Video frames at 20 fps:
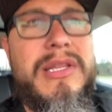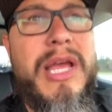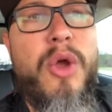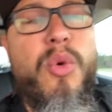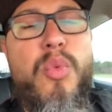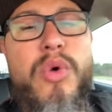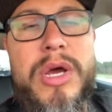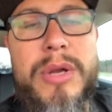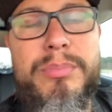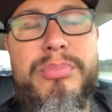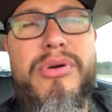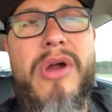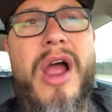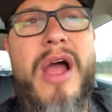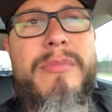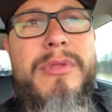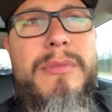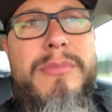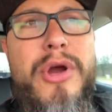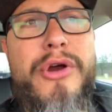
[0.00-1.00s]
Like, what
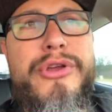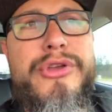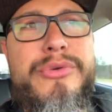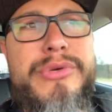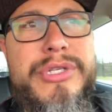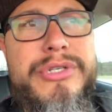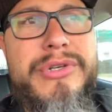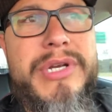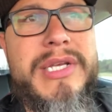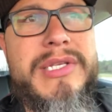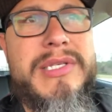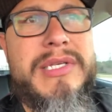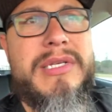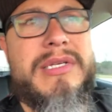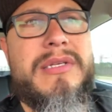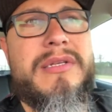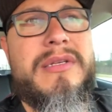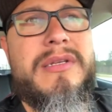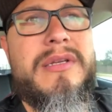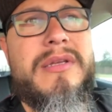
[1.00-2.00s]
problem are you
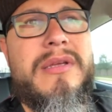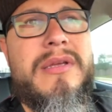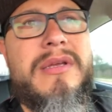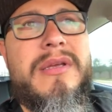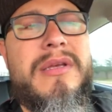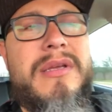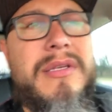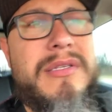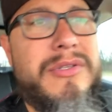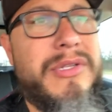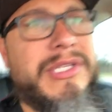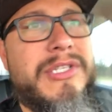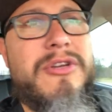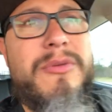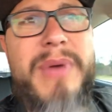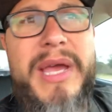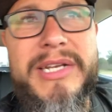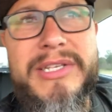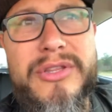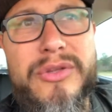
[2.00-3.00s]
addressing? So let's go
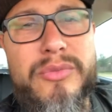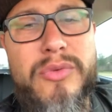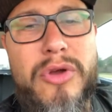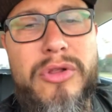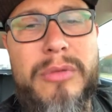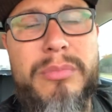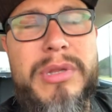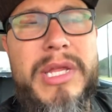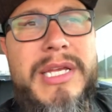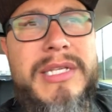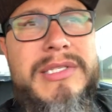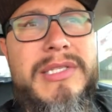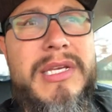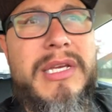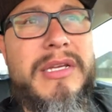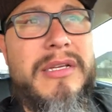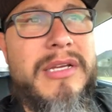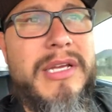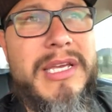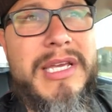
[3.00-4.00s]
back to the rollerblades
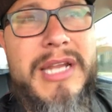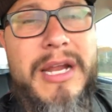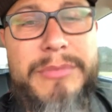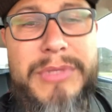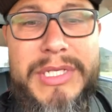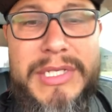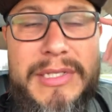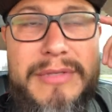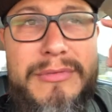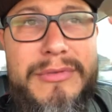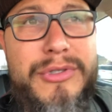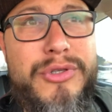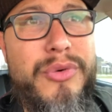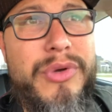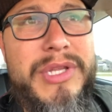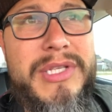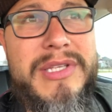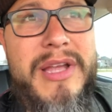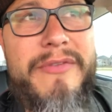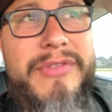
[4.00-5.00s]
thing. Again, I'm just
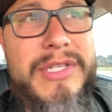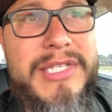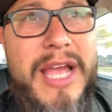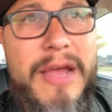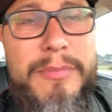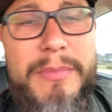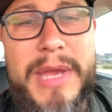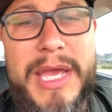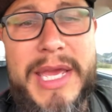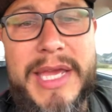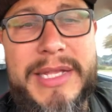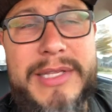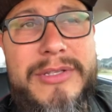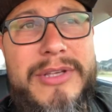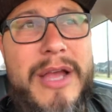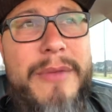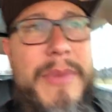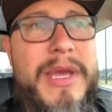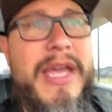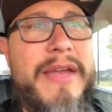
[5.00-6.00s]
doing this off the top of my head,
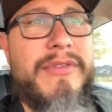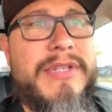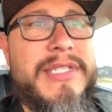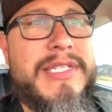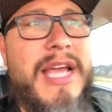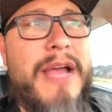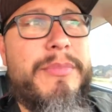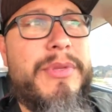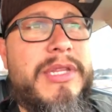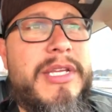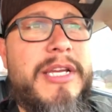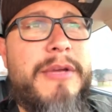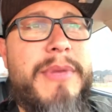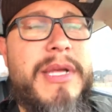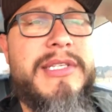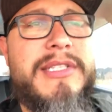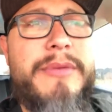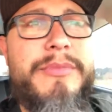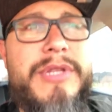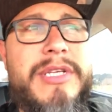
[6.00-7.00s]
so I may have to stop and think
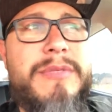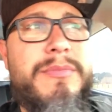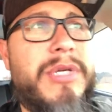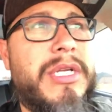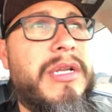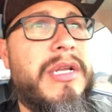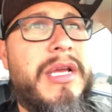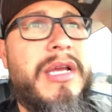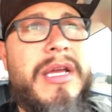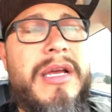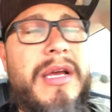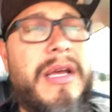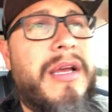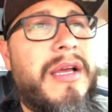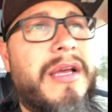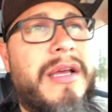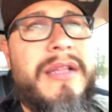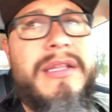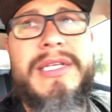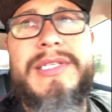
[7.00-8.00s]
about some of this, but
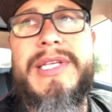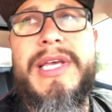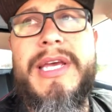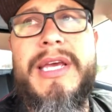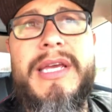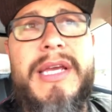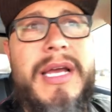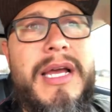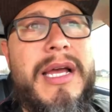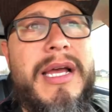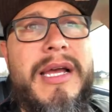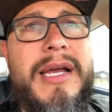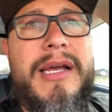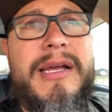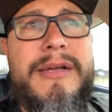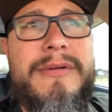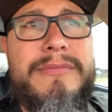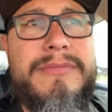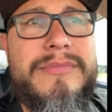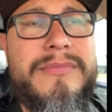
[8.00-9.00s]
let's say
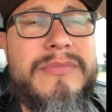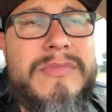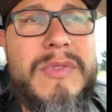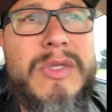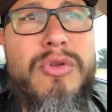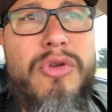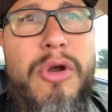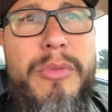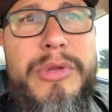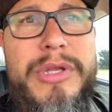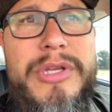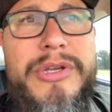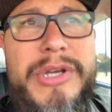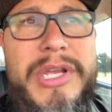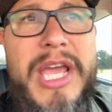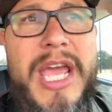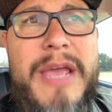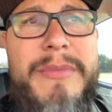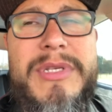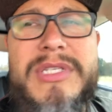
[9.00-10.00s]
normally your
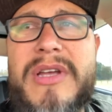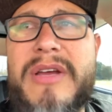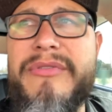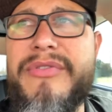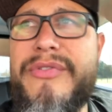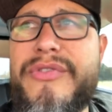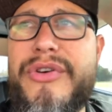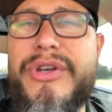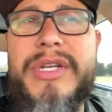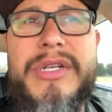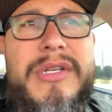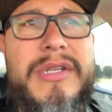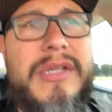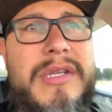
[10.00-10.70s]
game is on foot.